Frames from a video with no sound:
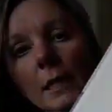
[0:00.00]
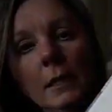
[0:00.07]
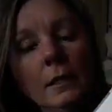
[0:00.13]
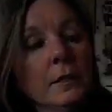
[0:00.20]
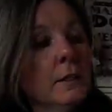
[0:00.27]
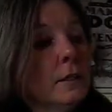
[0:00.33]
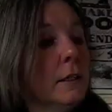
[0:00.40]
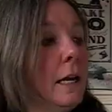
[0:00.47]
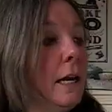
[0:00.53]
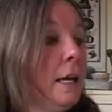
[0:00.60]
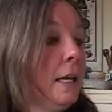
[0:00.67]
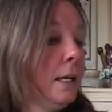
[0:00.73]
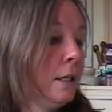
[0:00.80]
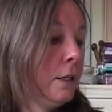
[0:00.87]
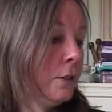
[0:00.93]
it,
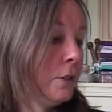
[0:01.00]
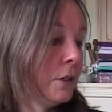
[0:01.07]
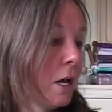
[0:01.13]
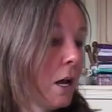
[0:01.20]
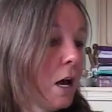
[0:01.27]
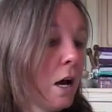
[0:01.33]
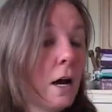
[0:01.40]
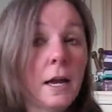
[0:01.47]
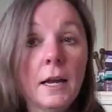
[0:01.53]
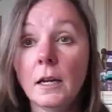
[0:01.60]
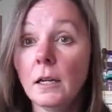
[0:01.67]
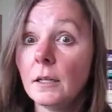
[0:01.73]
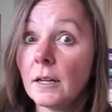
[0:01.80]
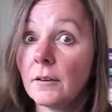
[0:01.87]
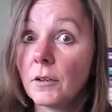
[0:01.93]
and
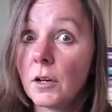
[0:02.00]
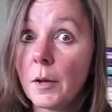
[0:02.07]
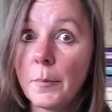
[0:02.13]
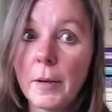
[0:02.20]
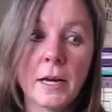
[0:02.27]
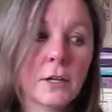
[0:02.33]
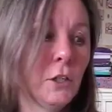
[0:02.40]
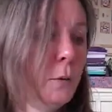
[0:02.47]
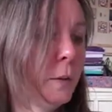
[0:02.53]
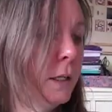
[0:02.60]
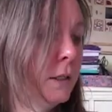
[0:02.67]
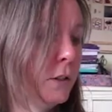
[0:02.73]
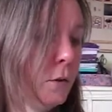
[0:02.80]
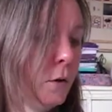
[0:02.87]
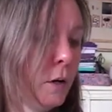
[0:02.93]
I never got back to
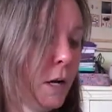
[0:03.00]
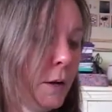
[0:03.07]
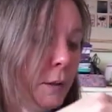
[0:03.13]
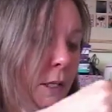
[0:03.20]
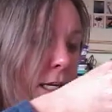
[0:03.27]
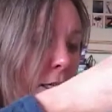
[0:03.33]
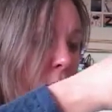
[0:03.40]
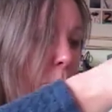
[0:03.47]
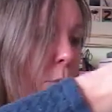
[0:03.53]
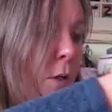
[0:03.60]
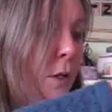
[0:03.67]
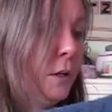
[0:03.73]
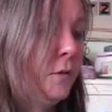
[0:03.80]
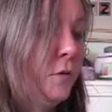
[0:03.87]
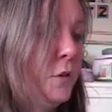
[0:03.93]
it. So I would like to
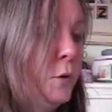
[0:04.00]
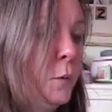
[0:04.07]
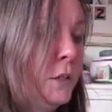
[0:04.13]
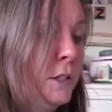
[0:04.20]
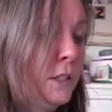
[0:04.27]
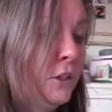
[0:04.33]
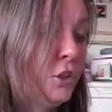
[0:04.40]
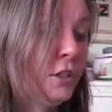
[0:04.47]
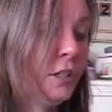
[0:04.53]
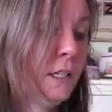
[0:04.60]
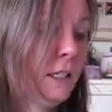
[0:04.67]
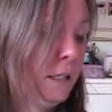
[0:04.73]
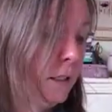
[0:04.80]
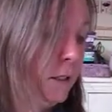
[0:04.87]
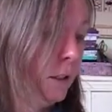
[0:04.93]
put a few more stitches
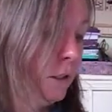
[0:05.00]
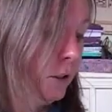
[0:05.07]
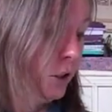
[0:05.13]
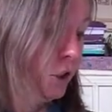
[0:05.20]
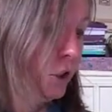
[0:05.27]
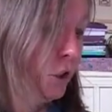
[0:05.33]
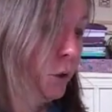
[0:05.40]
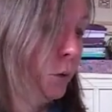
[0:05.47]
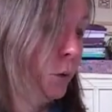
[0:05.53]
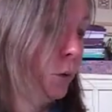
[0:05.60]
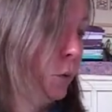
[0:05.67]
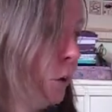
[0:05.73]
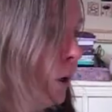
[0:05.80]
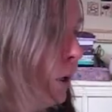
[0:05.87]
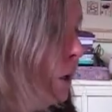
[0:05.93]

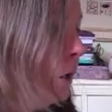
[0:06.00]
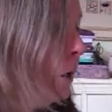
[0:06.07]
into